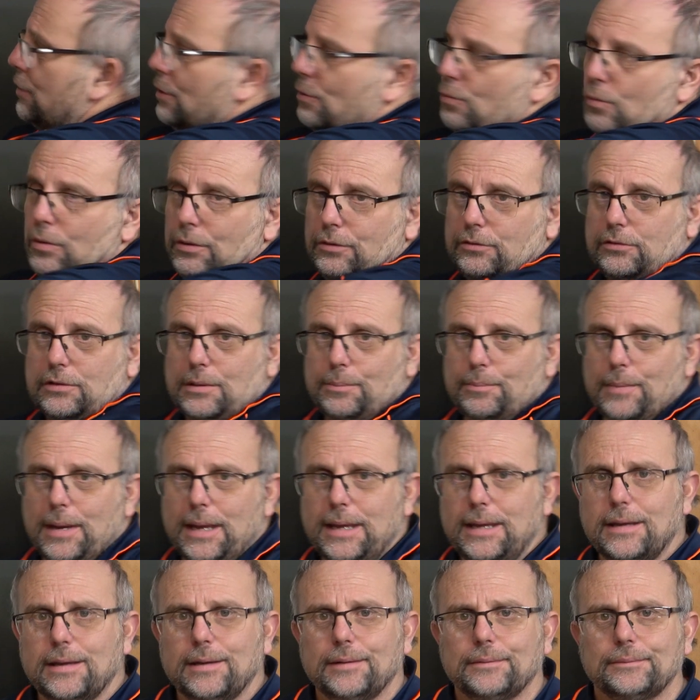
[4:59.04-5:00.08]
it wants to
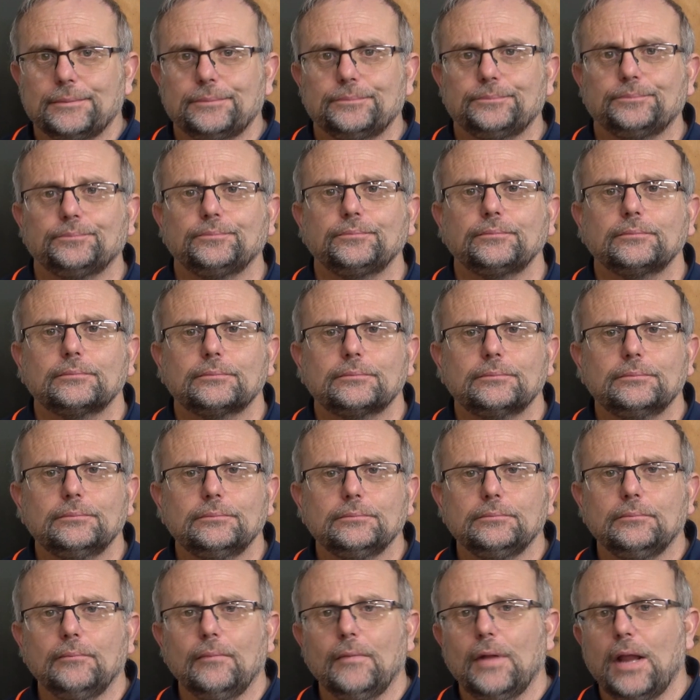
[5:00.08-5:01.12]
make,
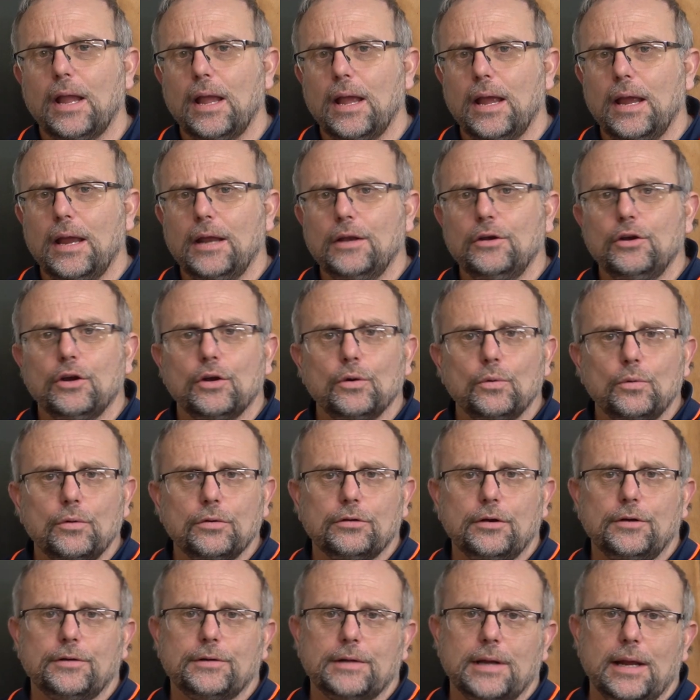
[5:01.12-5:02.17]
And you can
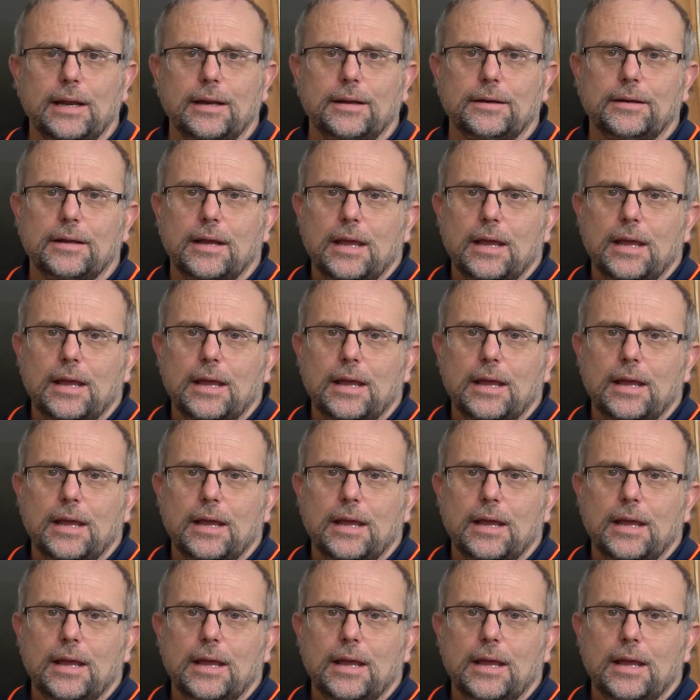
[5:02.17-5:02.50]
also tell it